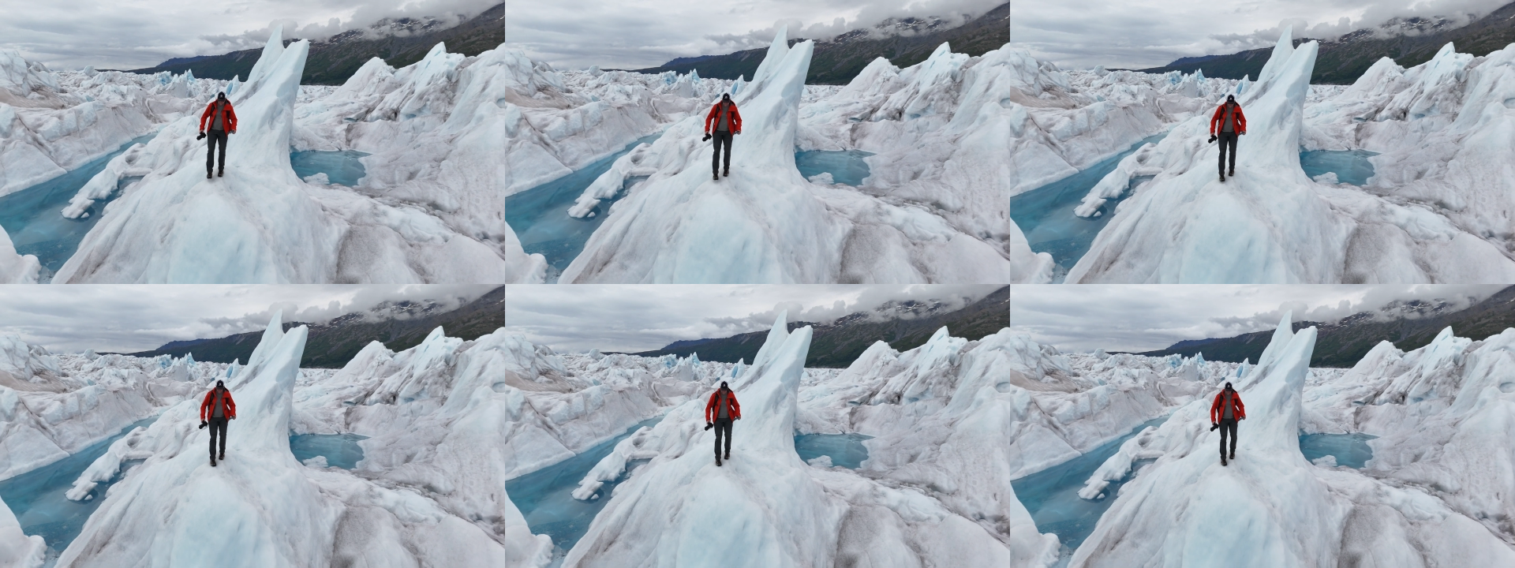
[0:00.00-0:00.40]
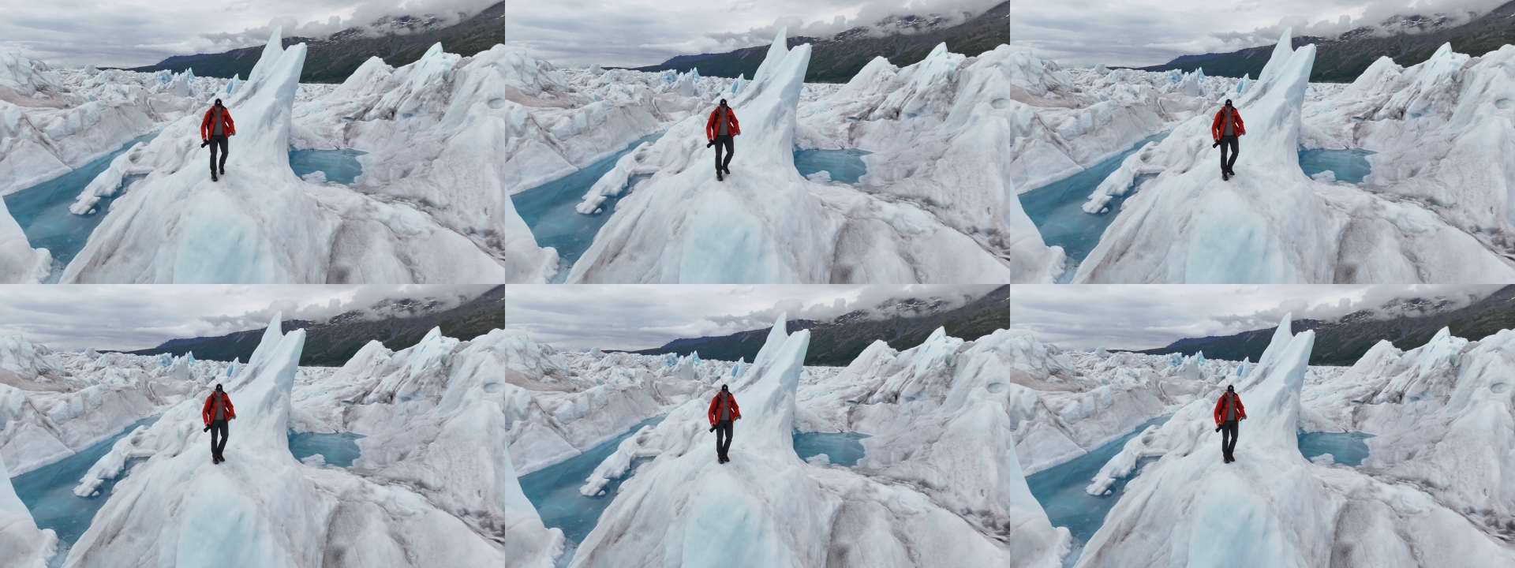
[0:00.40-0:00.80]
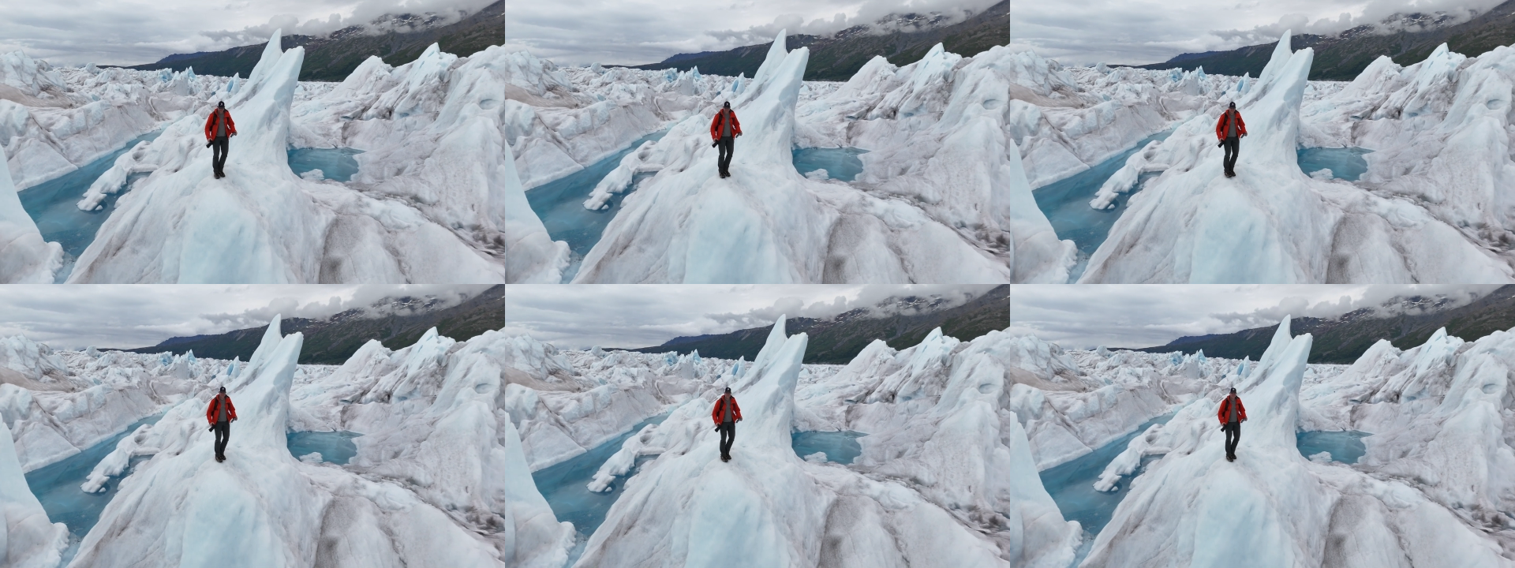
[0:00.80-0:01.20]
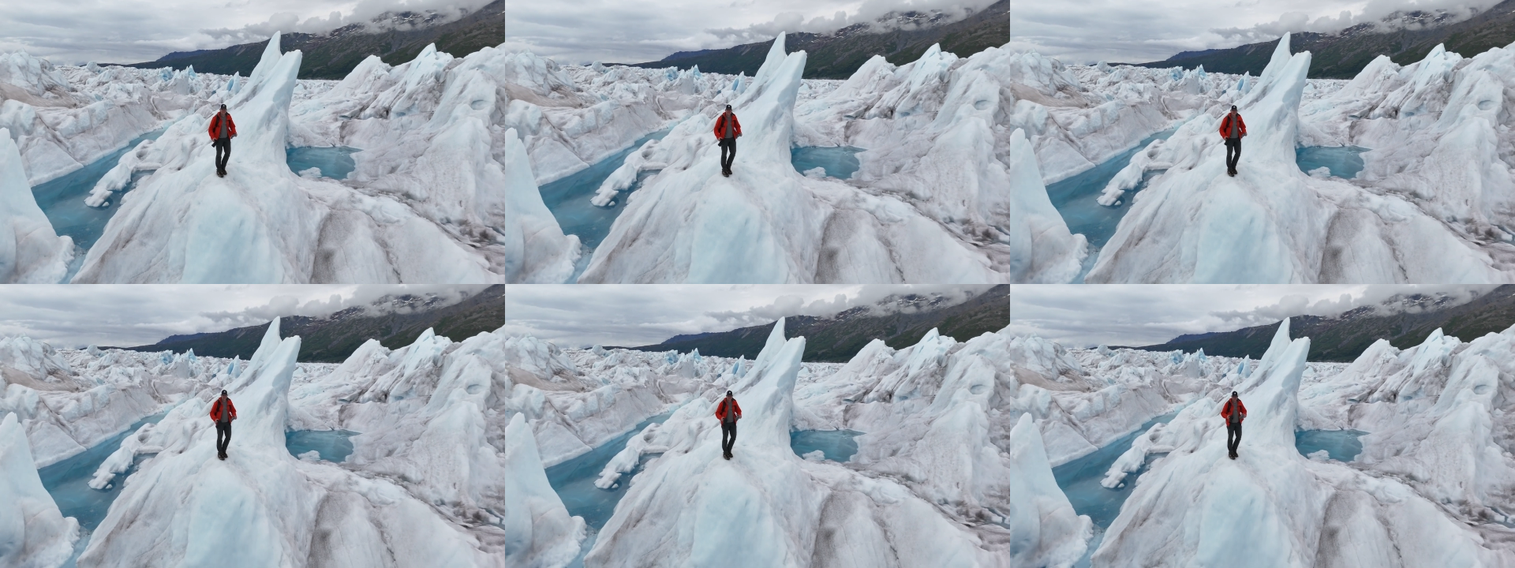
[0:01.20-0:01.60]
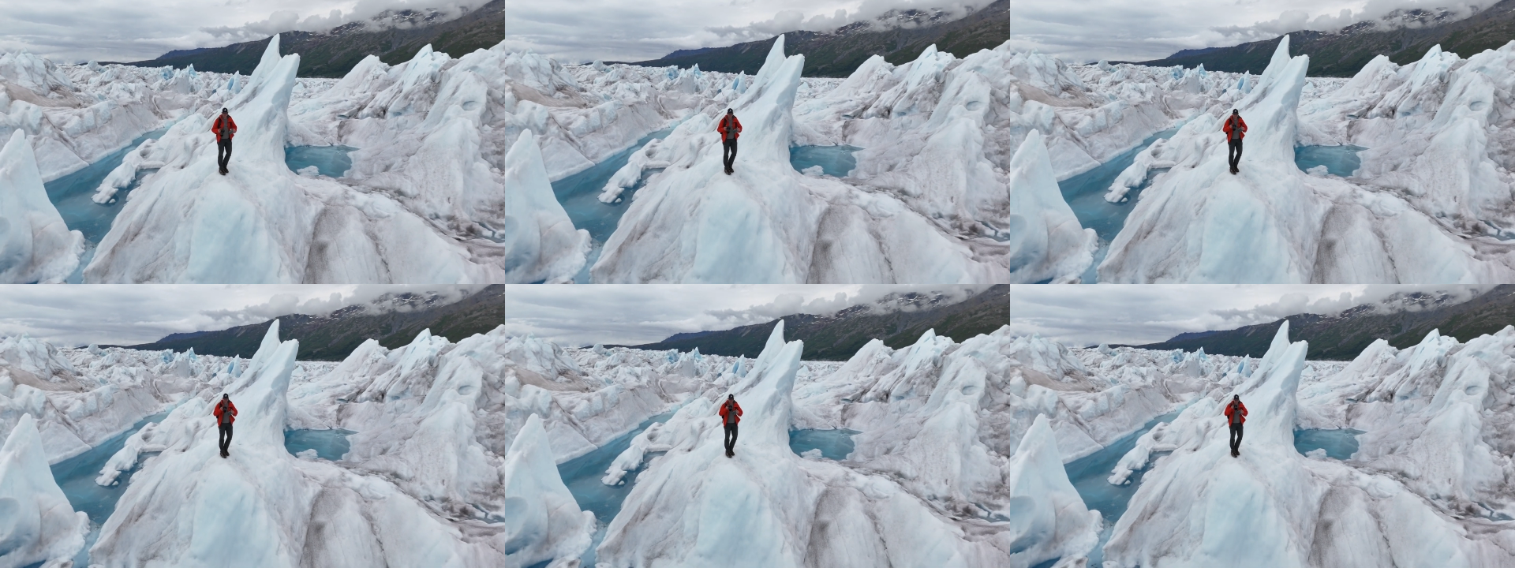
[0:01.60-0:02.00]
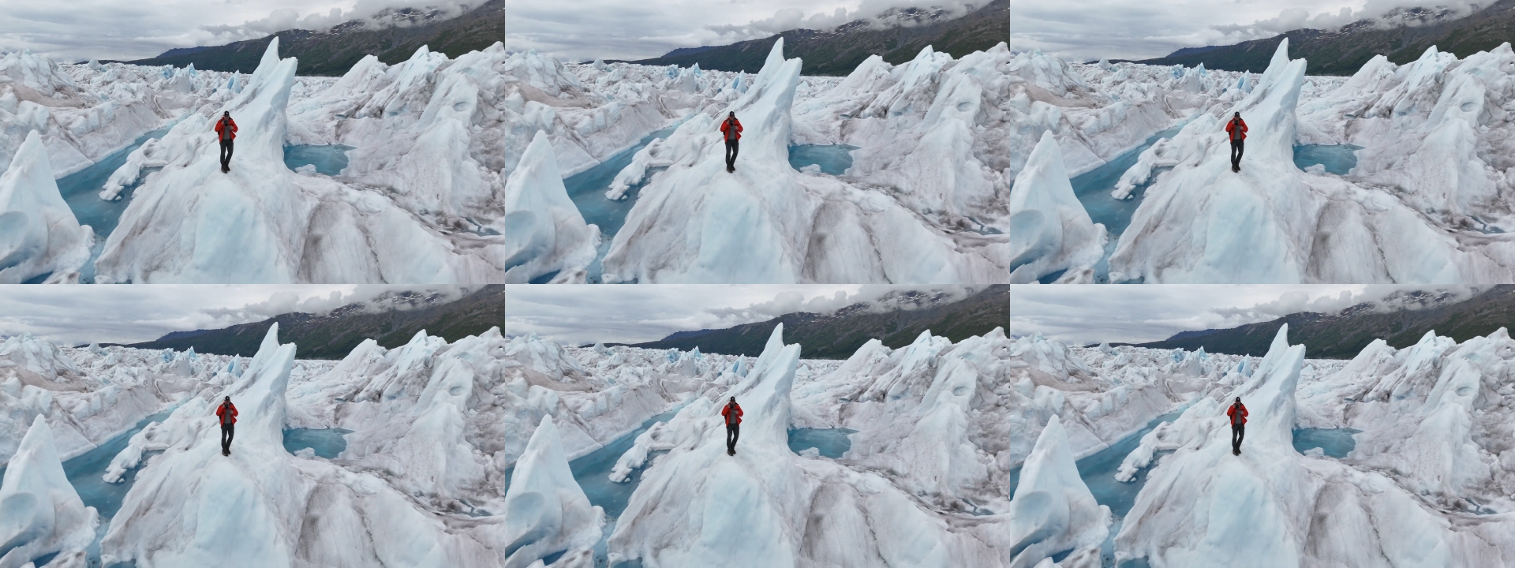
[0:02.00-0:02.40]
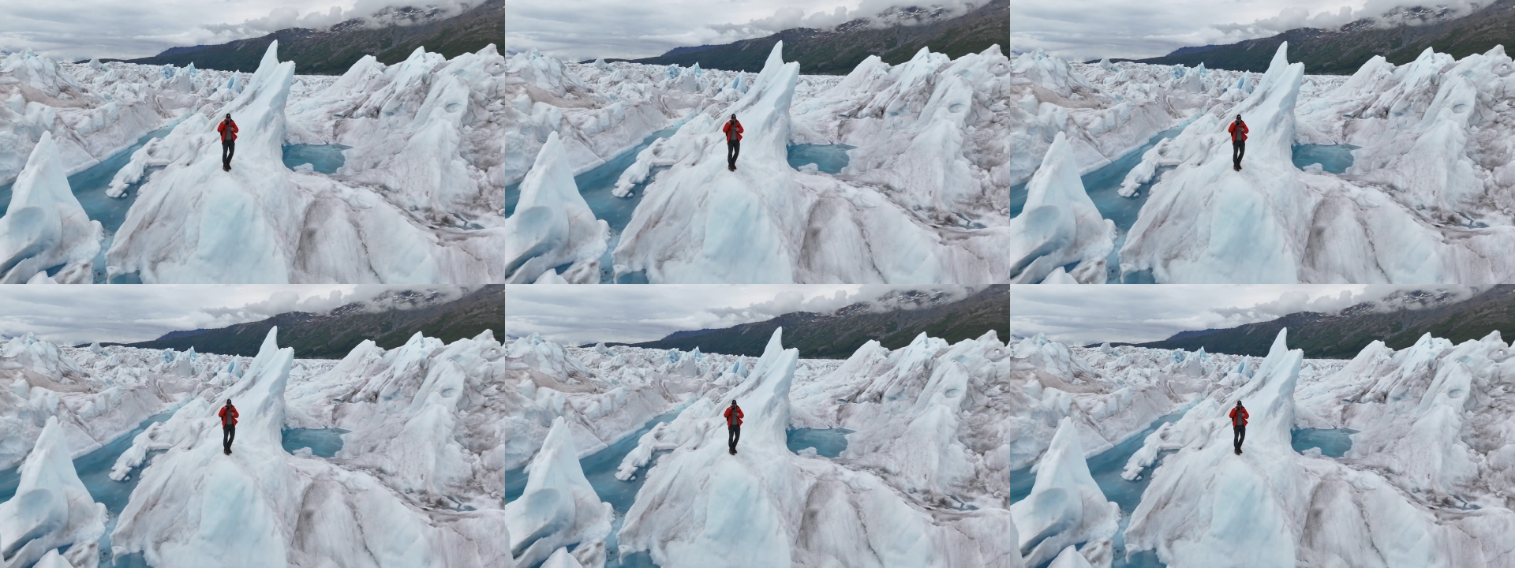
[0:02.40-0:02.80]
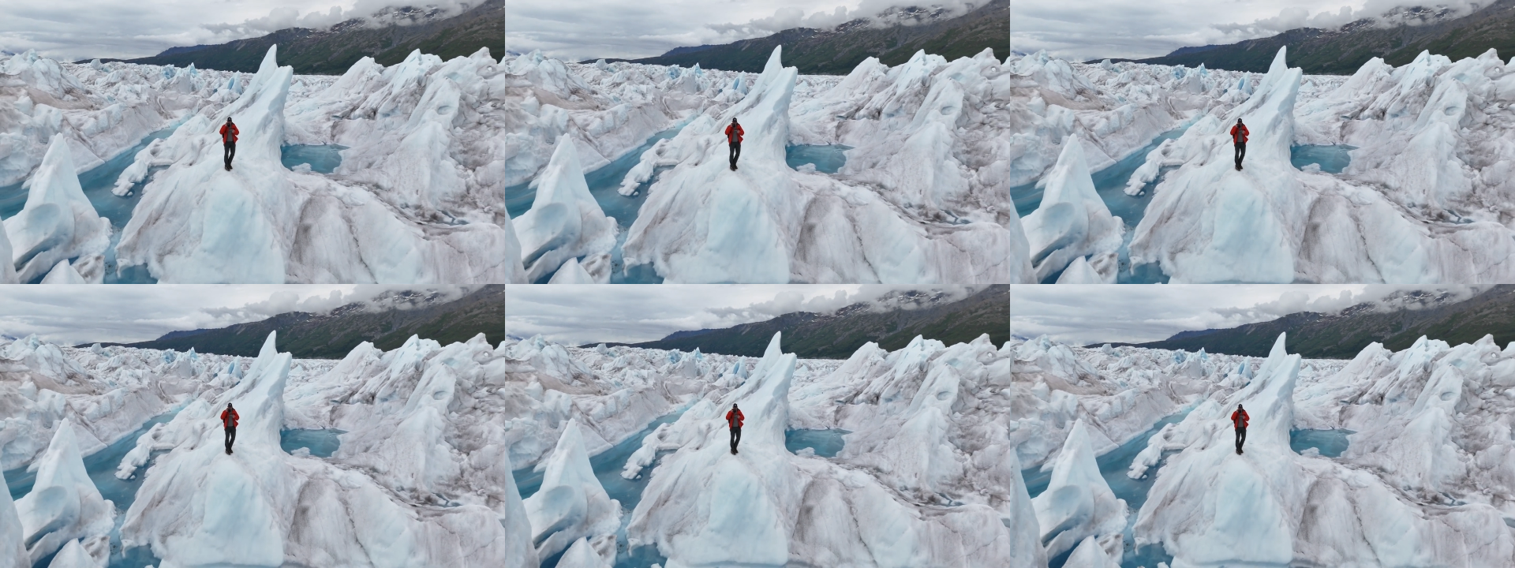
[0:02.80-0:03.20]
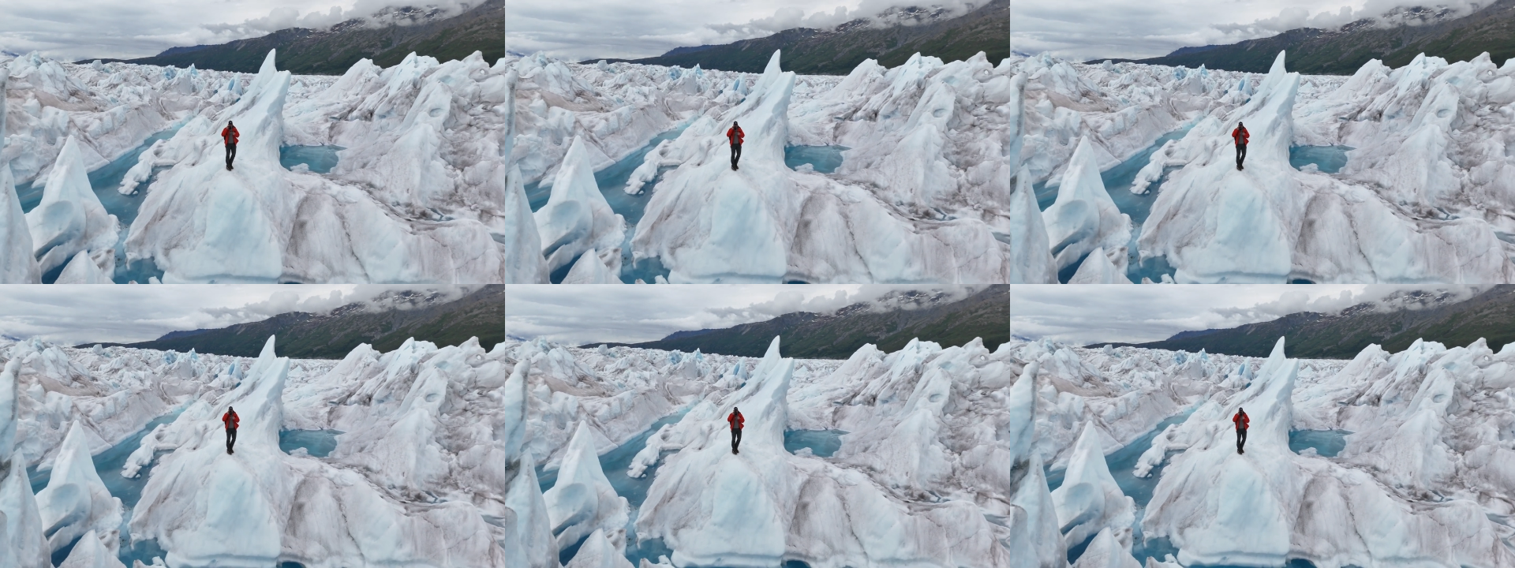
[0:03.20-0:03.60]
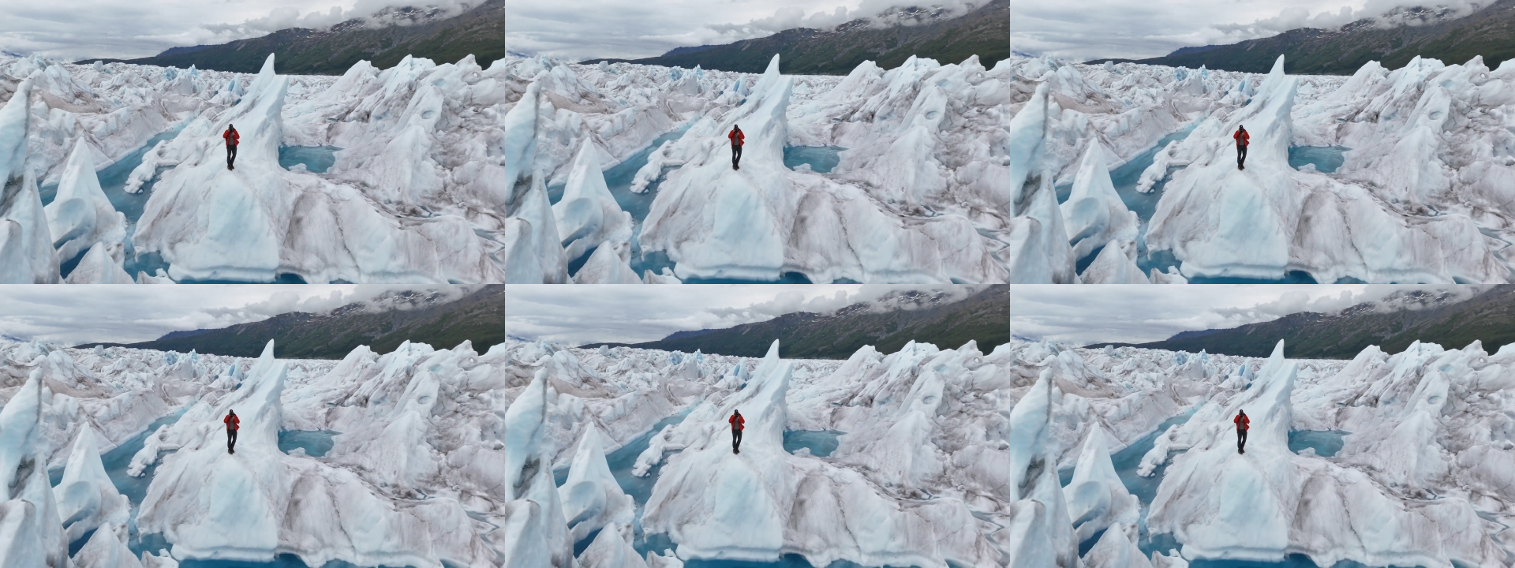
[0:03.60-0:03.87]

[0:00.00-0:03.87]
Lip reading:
Nobody's mouth can be seen.